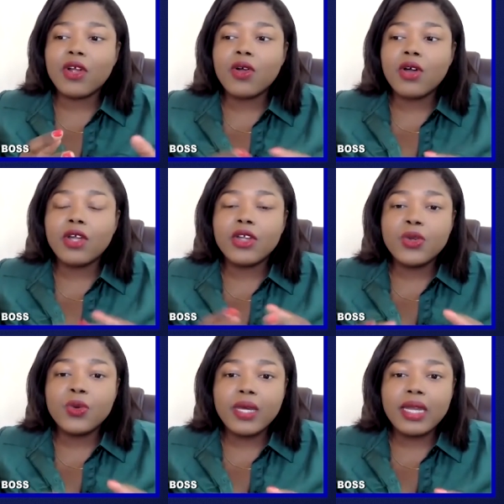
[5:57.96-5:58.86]
you're going to
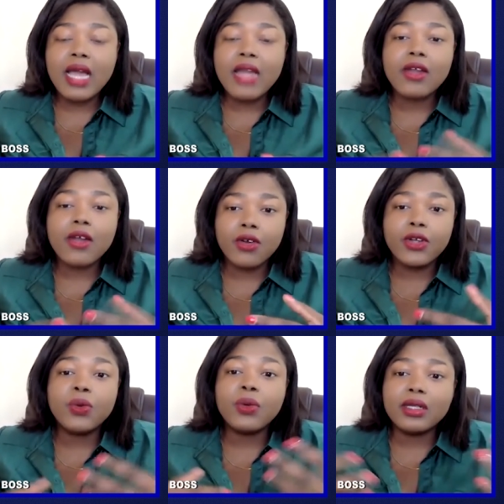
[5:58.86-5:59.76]
do it, and you're going
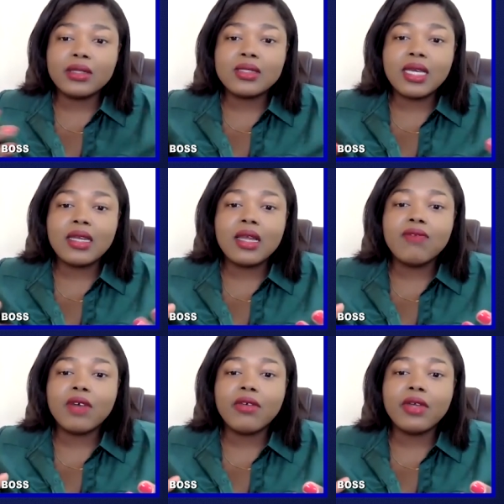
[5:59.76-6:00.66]
to do it in a
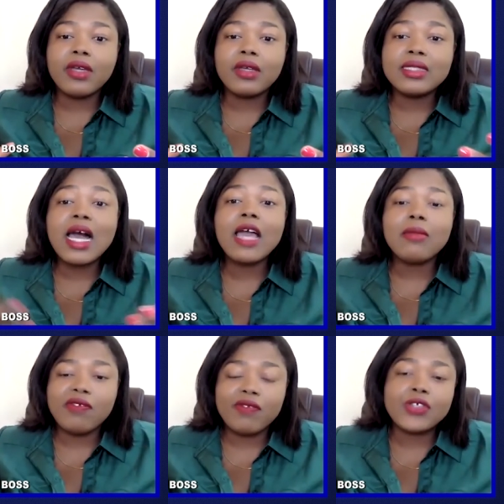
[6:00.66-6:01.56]
very
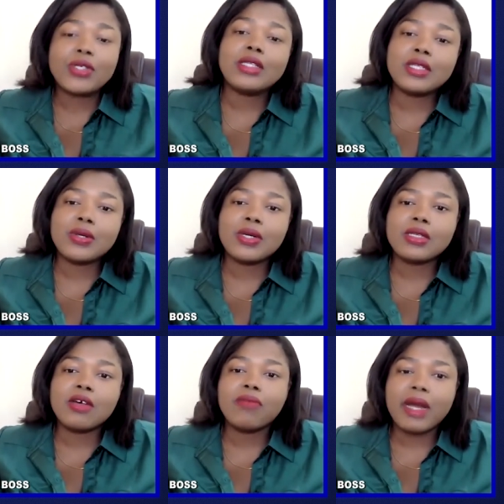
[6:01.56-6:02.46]
time efficient sort of